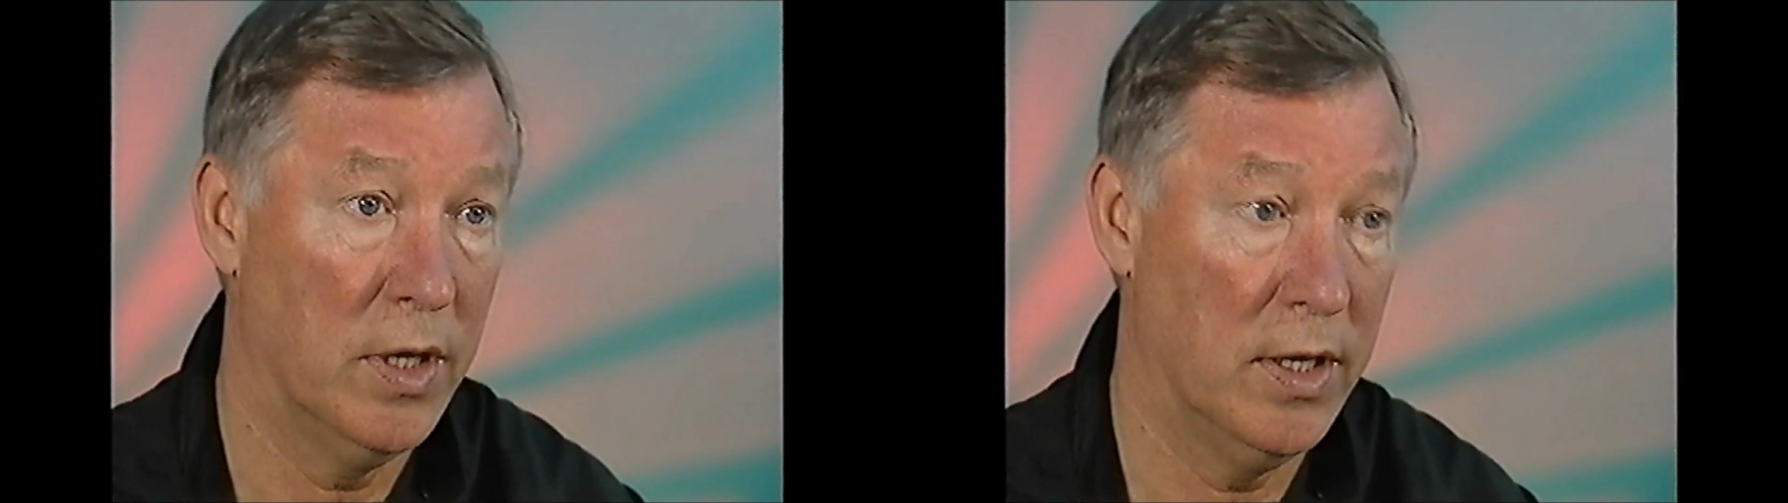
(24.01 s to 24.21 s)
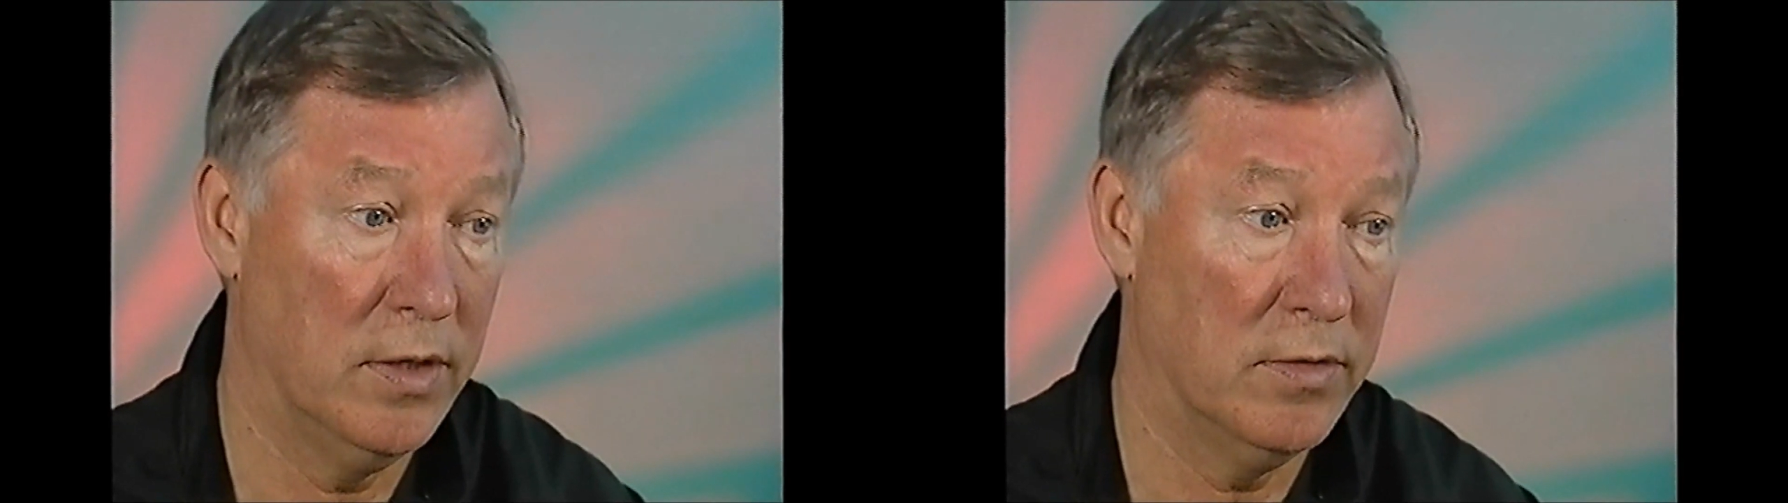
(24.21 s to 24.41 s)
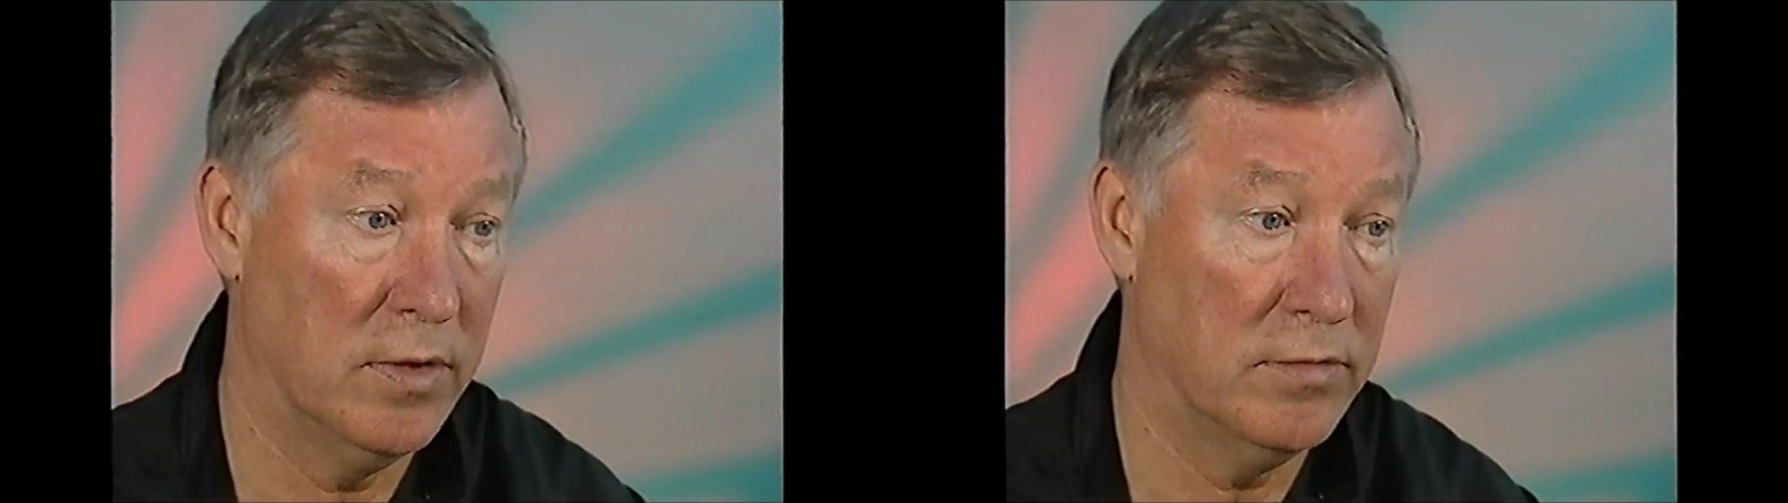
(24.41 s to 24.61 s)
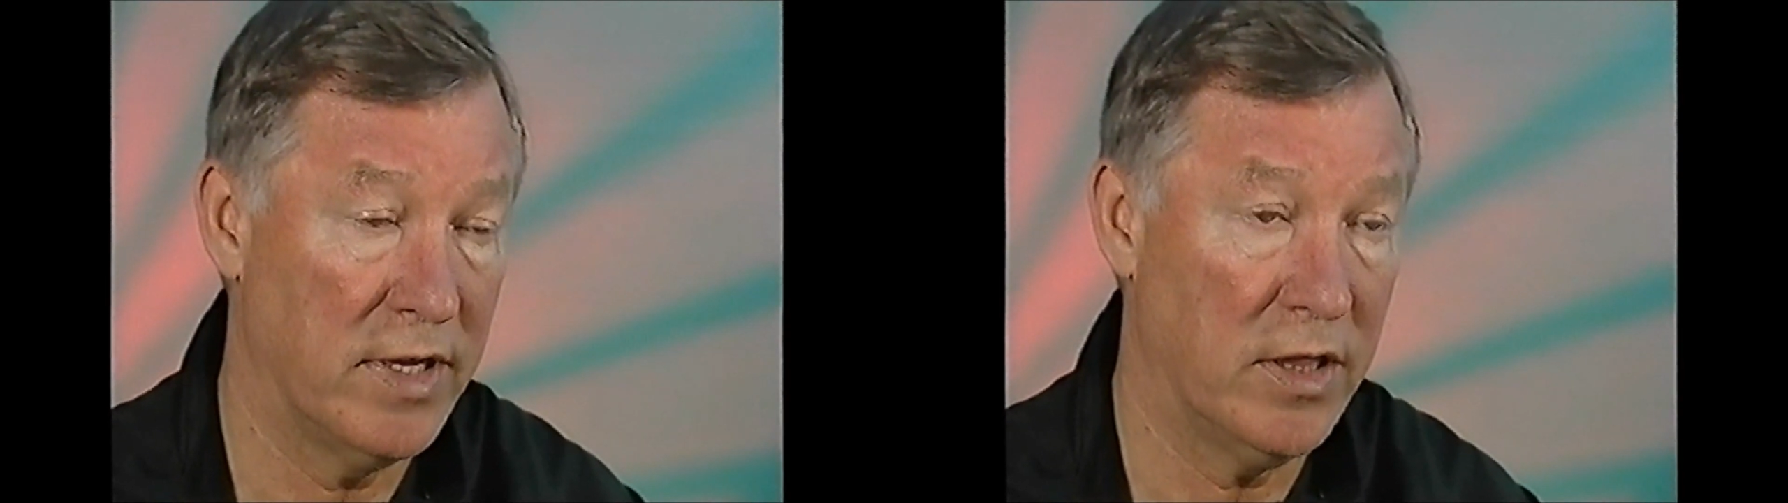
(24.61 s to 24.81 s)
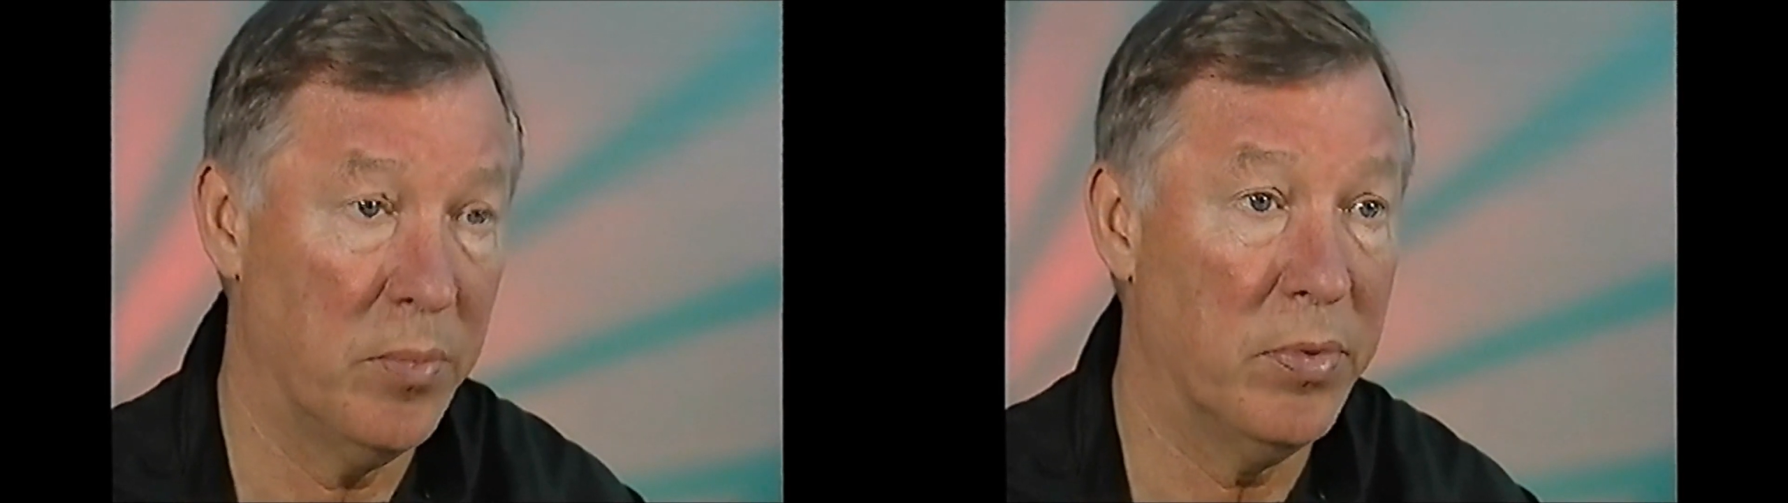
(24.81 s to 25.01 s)
and
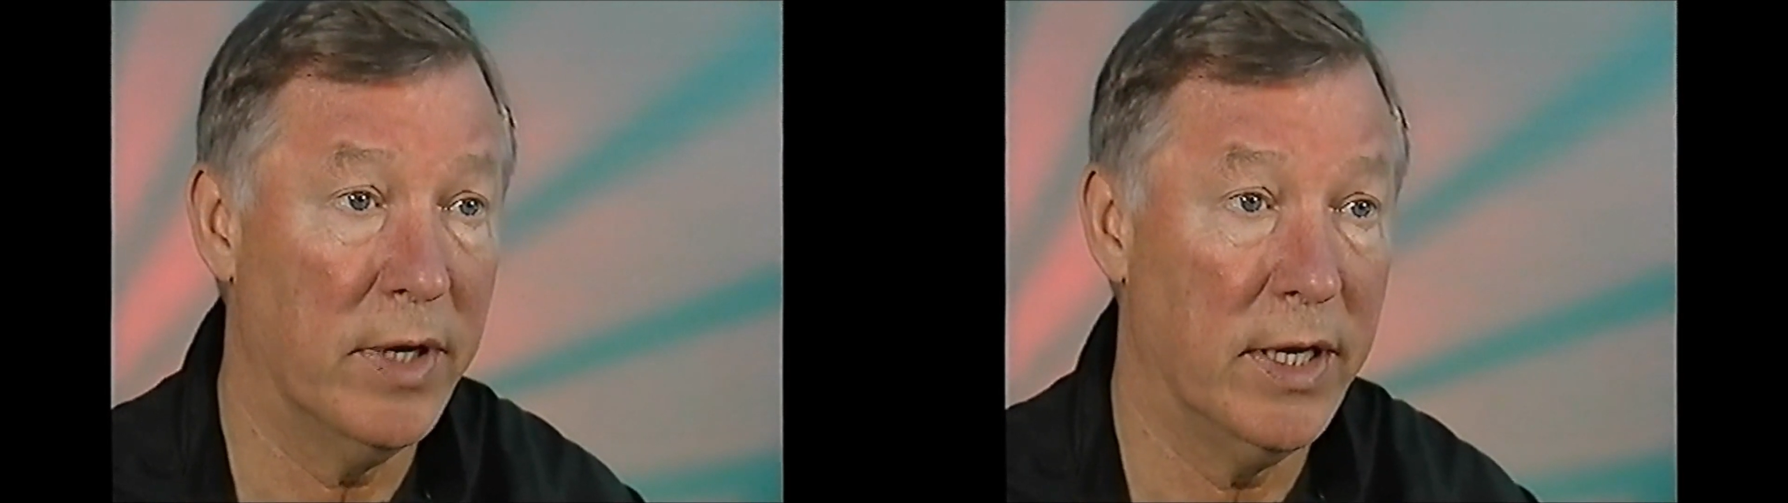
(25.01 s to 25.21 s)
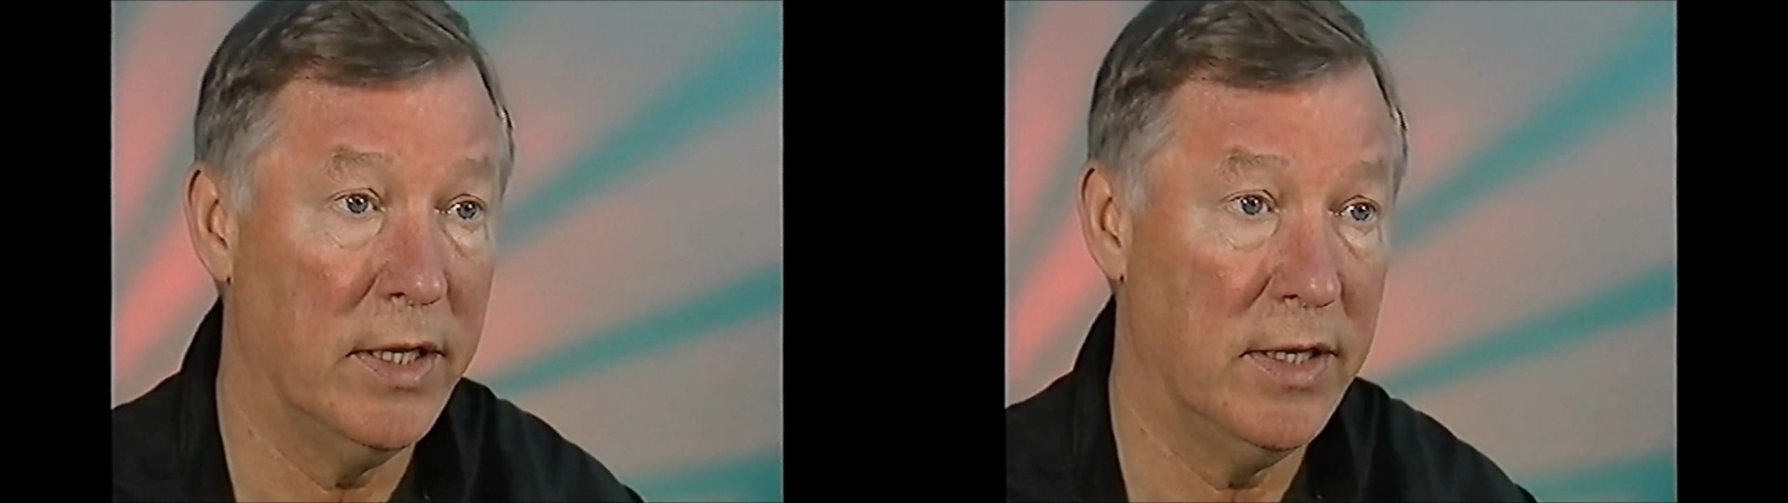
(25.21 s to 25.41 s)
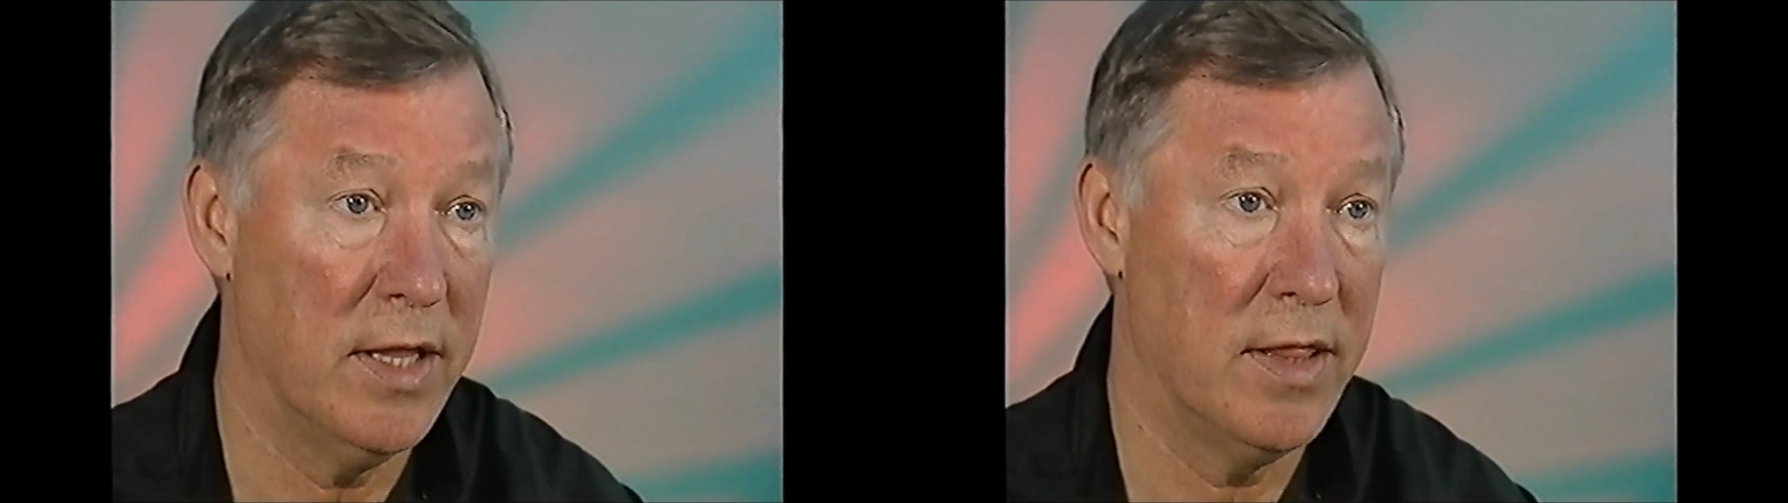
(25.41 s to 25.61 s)
link the play and knit